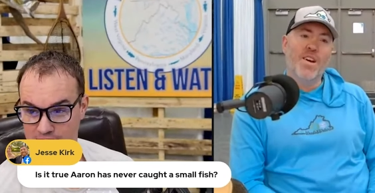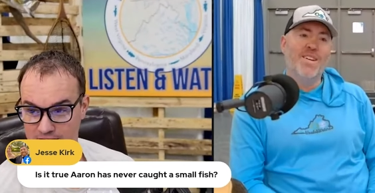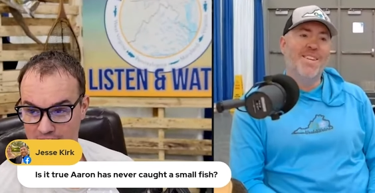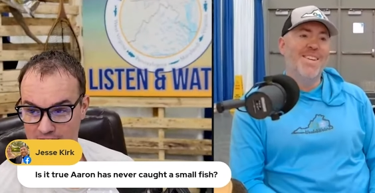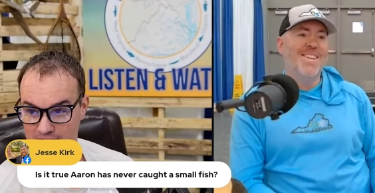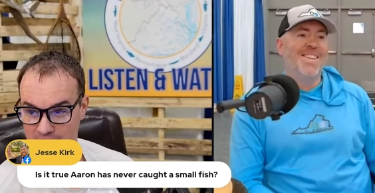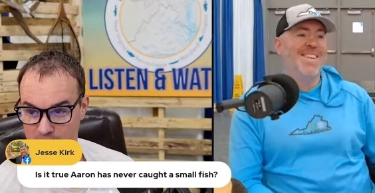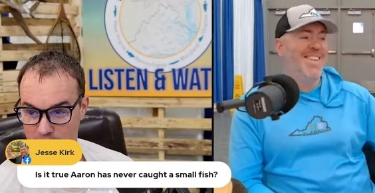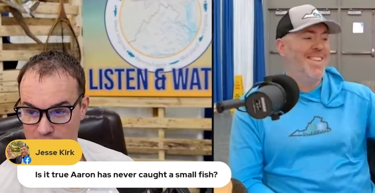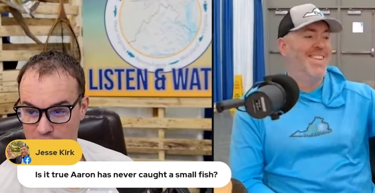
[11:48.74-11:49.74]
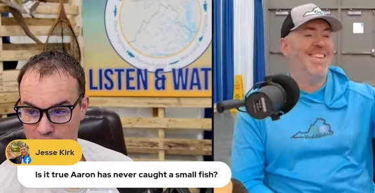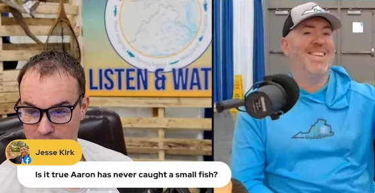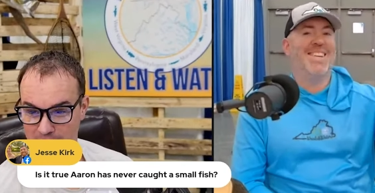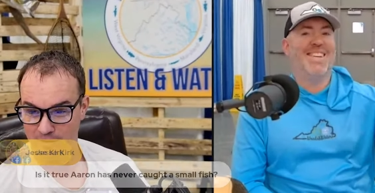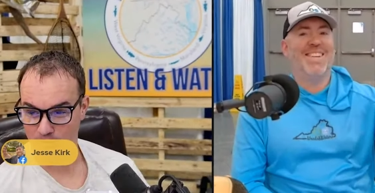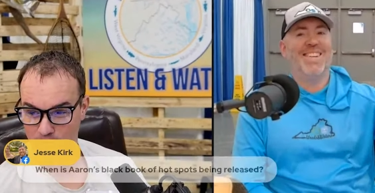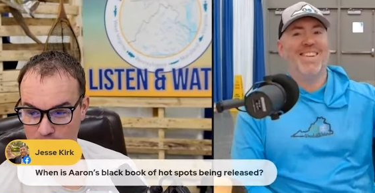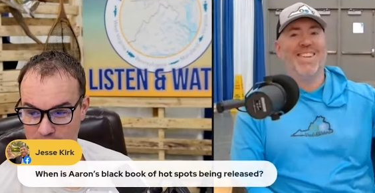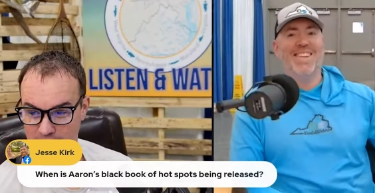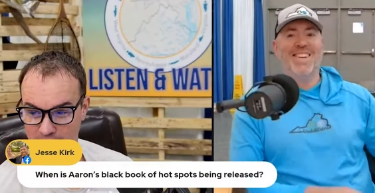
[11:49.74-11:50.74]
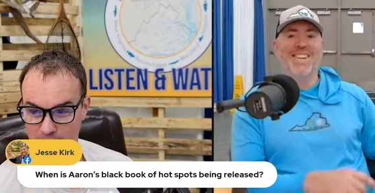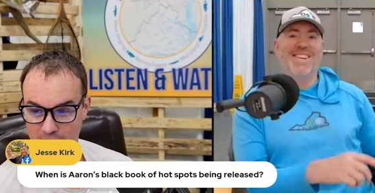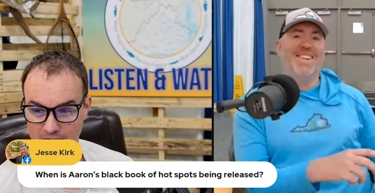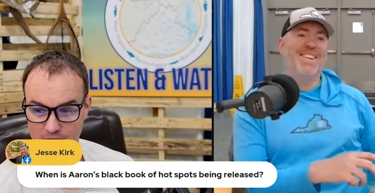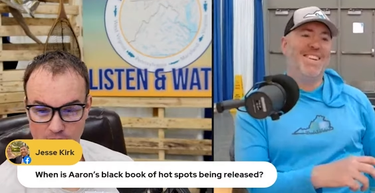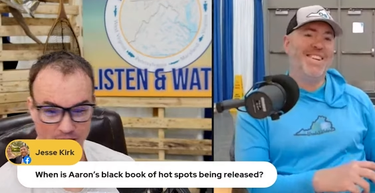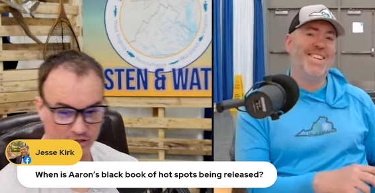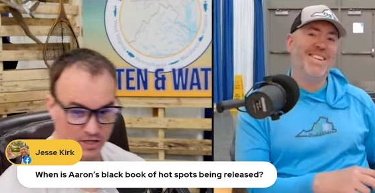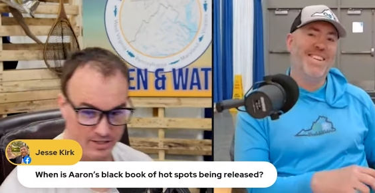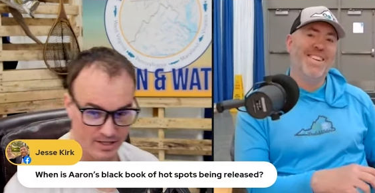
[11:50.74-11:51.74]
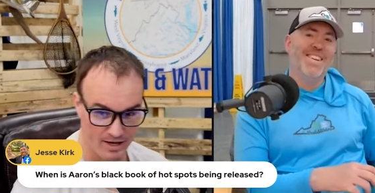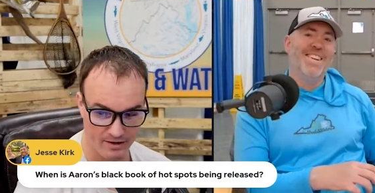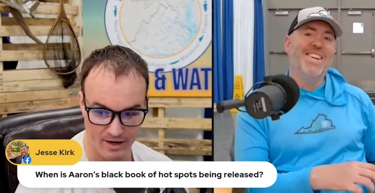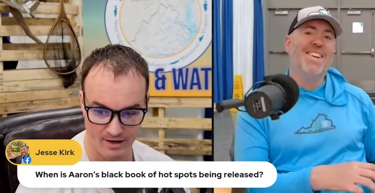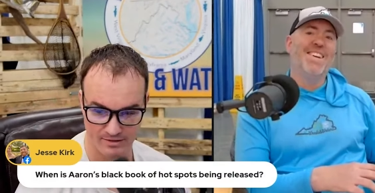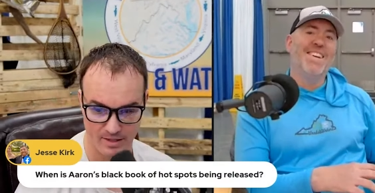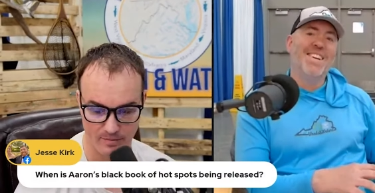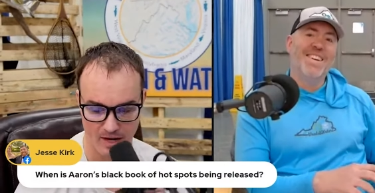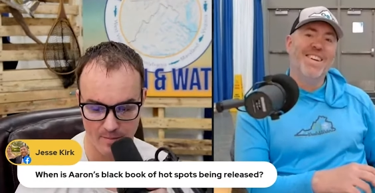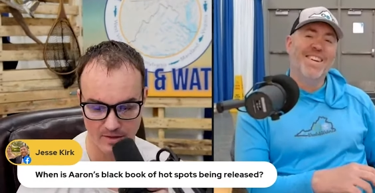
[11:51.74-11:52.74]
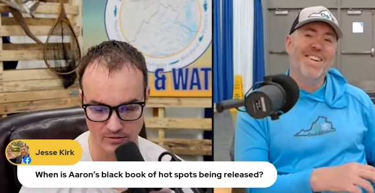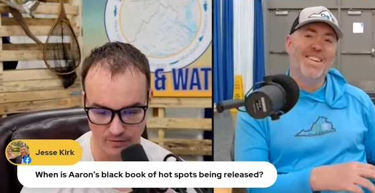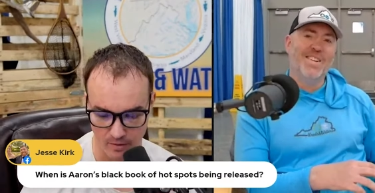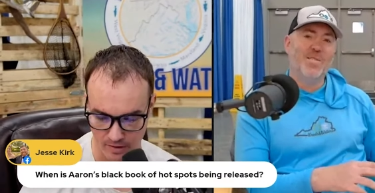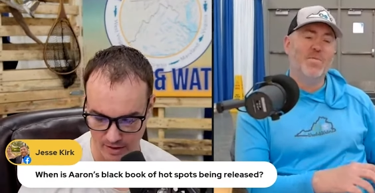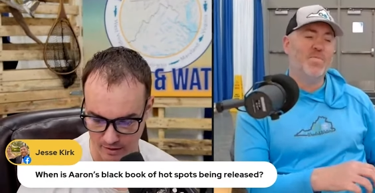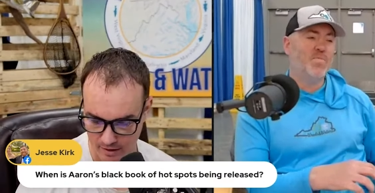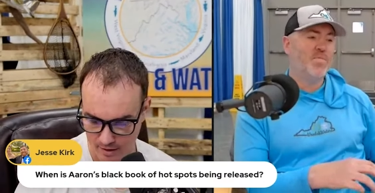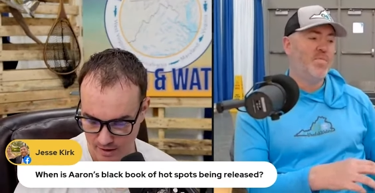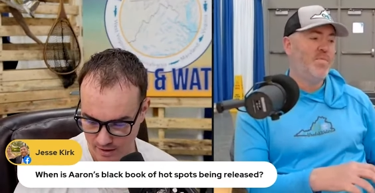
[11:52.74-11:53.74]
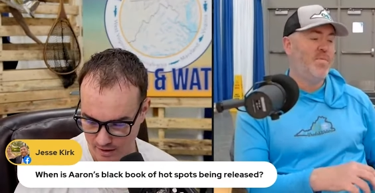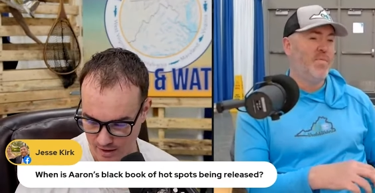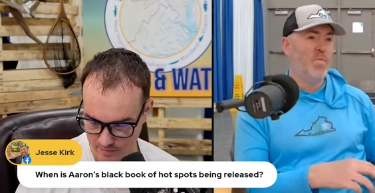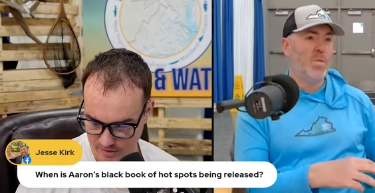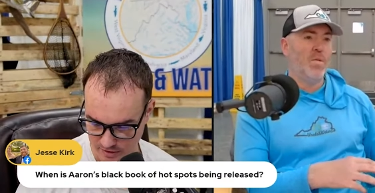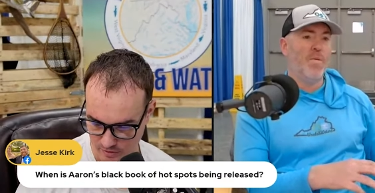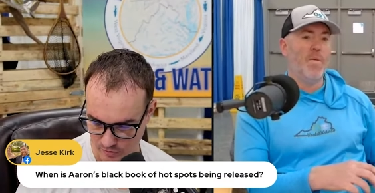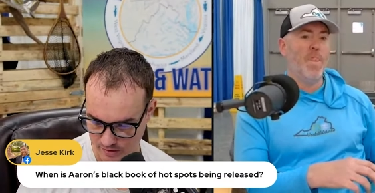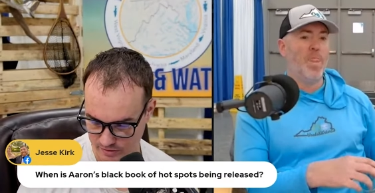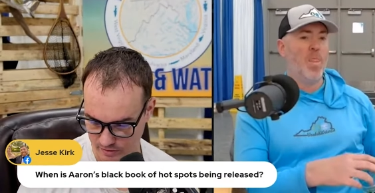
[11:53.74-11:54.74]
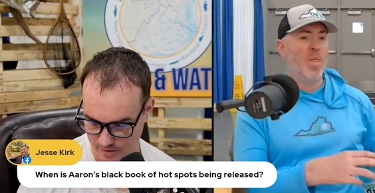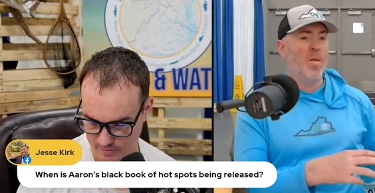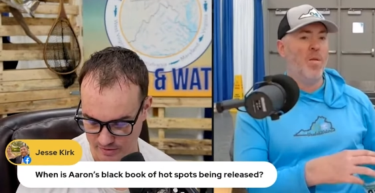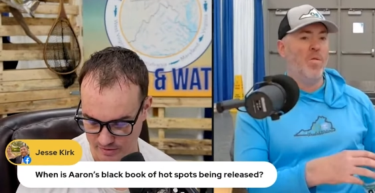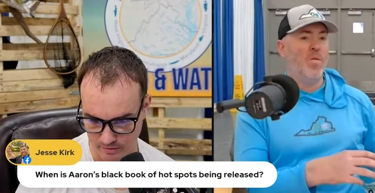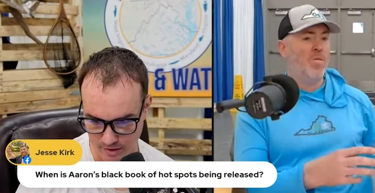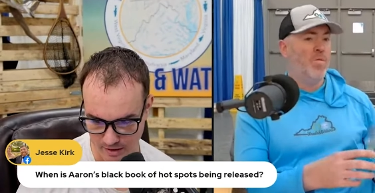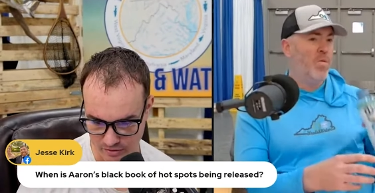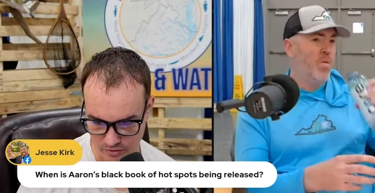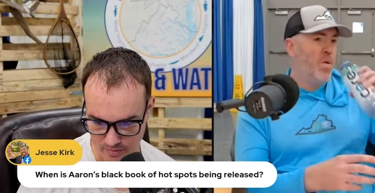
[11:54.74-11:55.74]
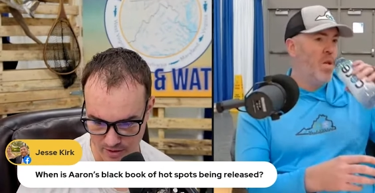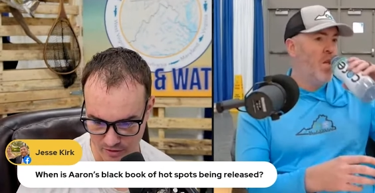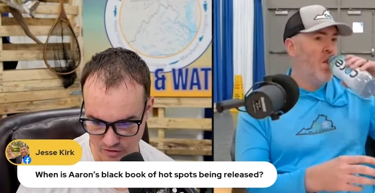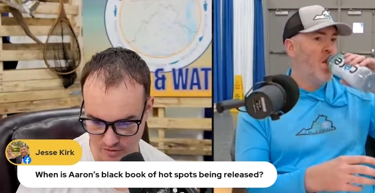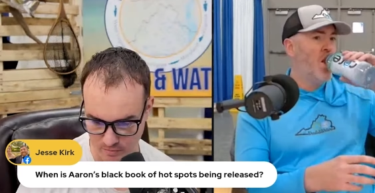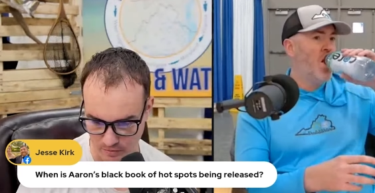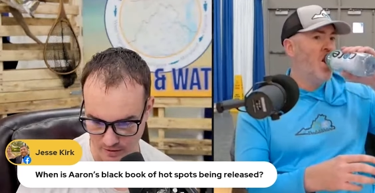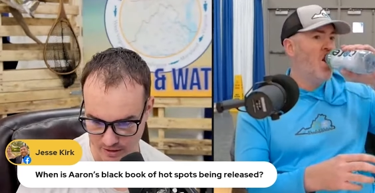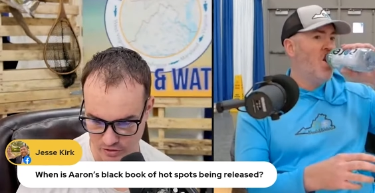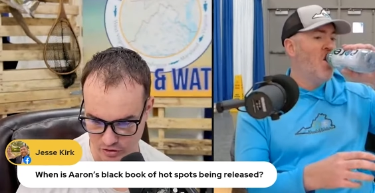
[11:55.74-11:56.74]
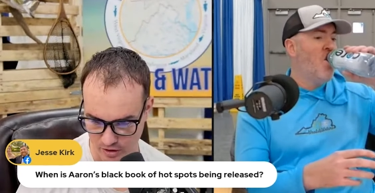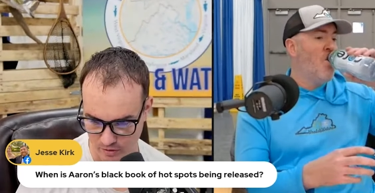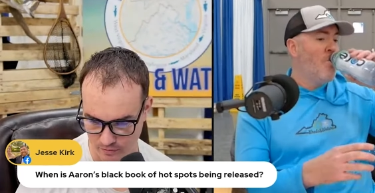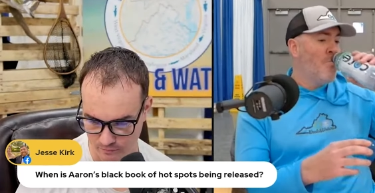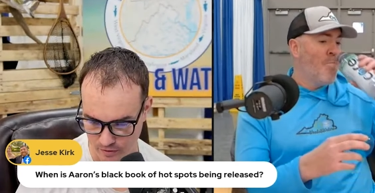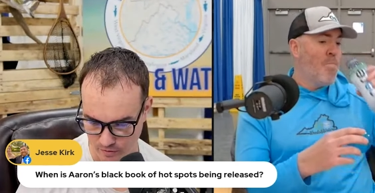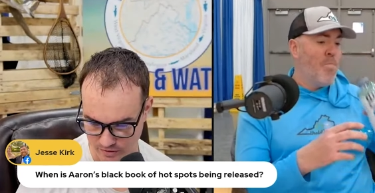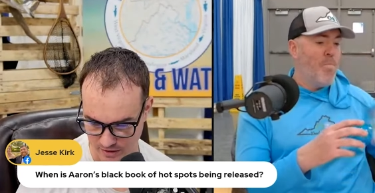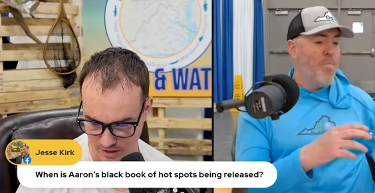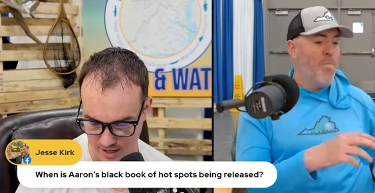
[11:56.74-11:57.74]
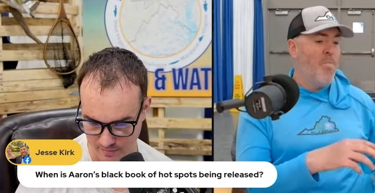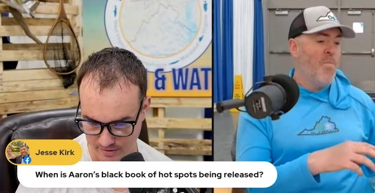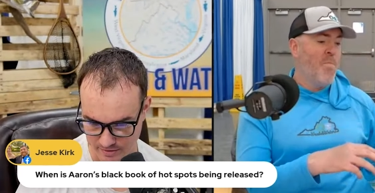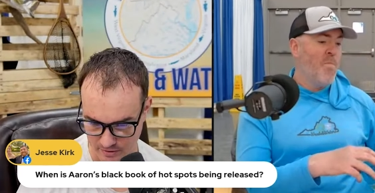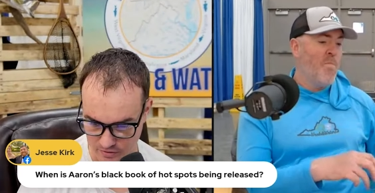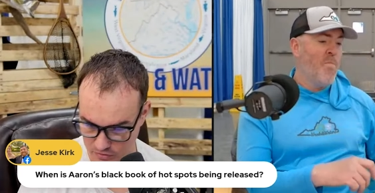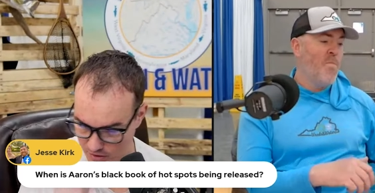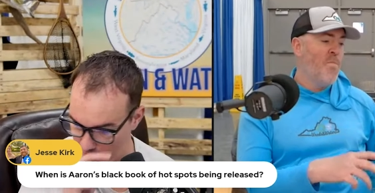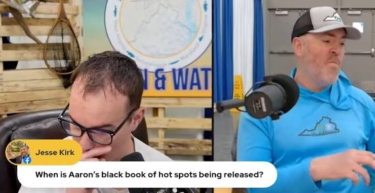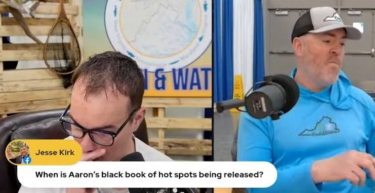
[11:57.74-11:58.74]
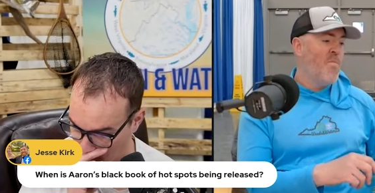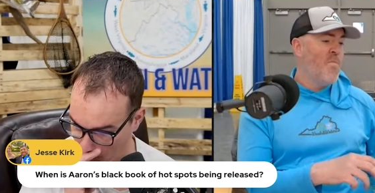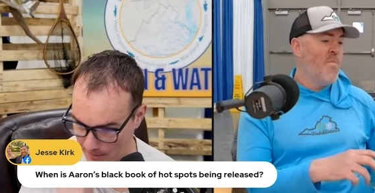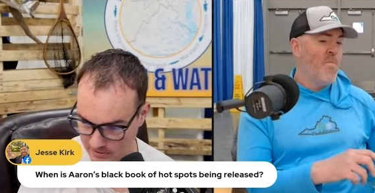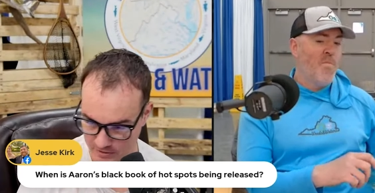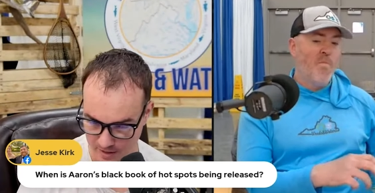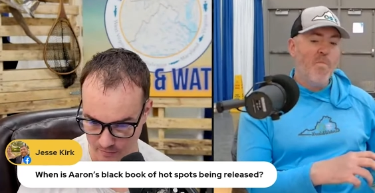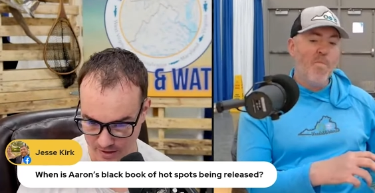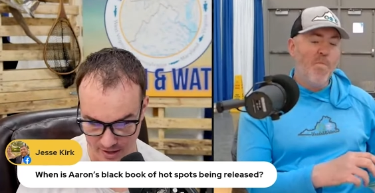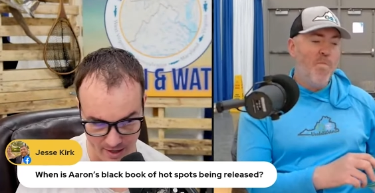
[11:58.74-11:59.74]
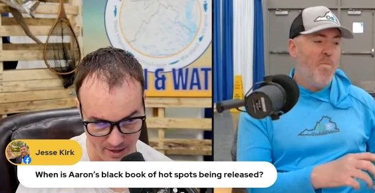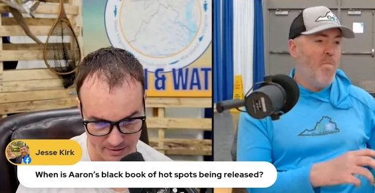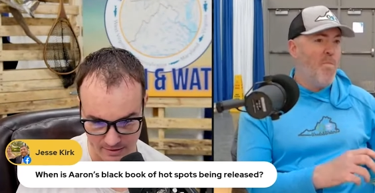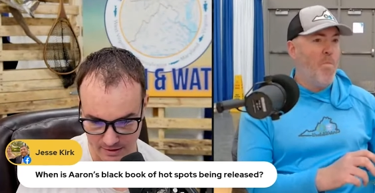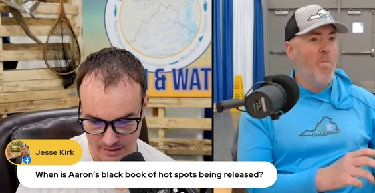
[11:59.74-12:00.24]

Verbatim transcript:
Speaker 1: sounds like the most interesting man in the world stuff. We got we got Jesse again, and yeah, just keep the comments flowing here. Uh, let me check the old Instagram too. And Streamyard, could you please show the viewers and comments on Streamyard for Instagram? We got